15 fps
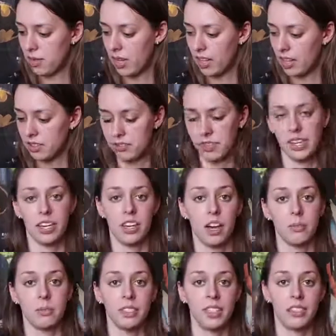Very
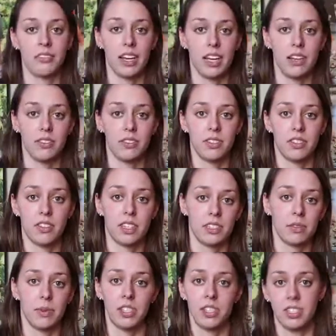commonly found.
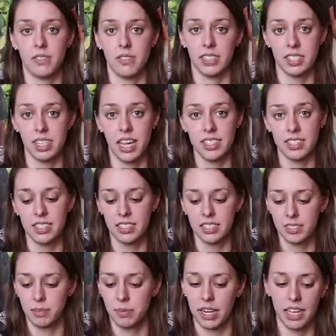There's a bunch of different
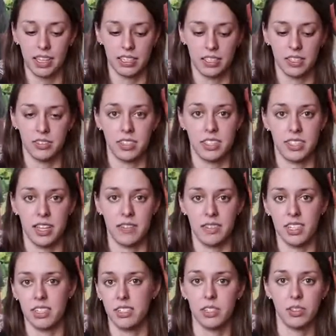sizes, but I like to use the
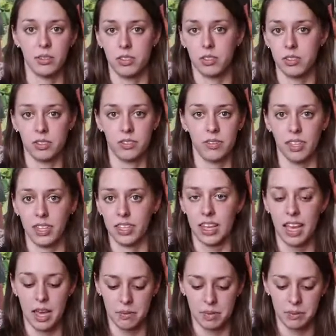72. It's sort of like a
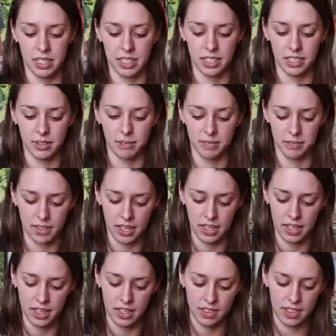happy medium.
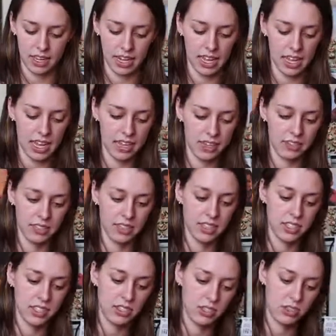Then I have
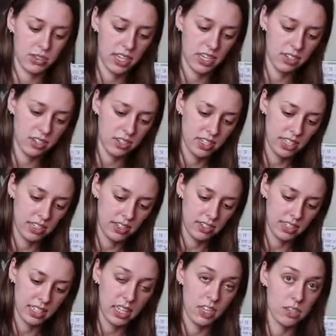this tray underneath
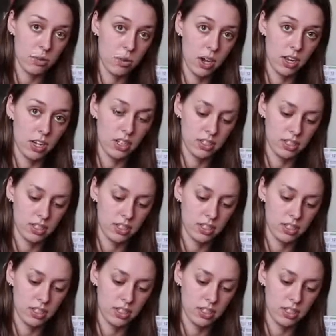to catch water